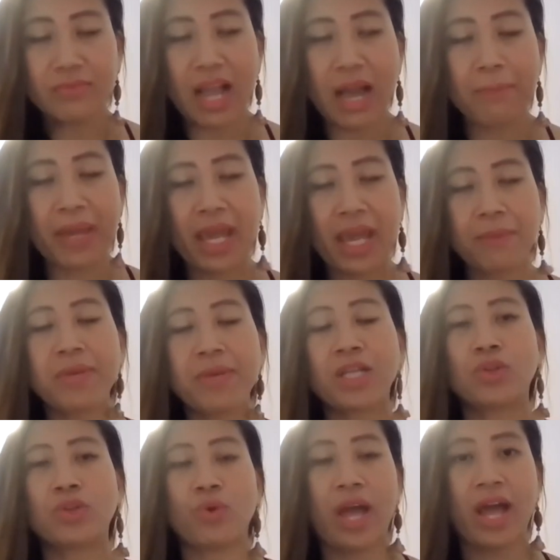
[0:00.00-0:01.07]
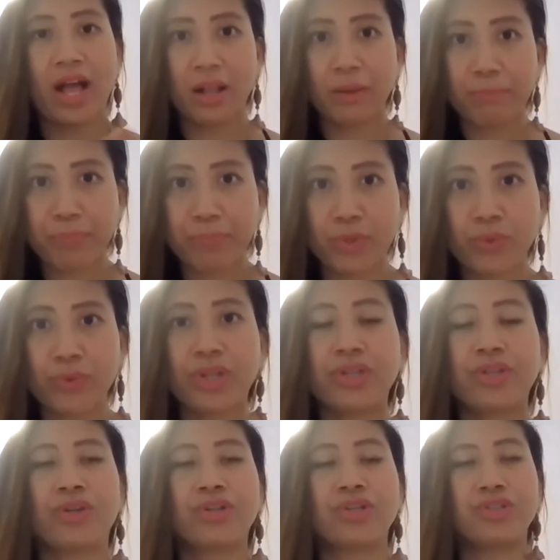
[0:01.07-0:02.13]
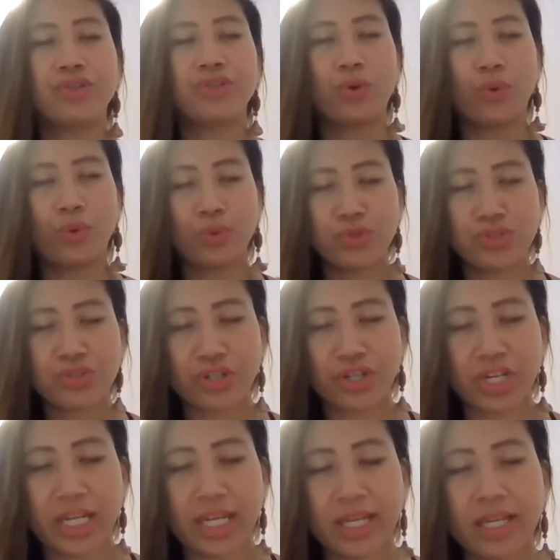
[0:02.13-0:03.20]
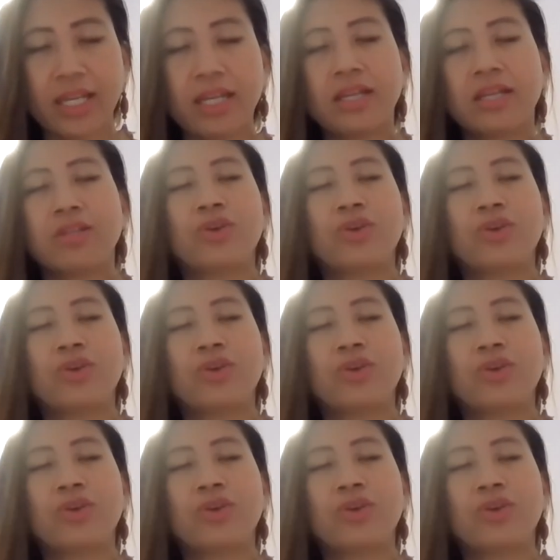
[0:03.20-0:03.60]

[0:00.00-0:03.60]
I'm aiming to help you in your own journey,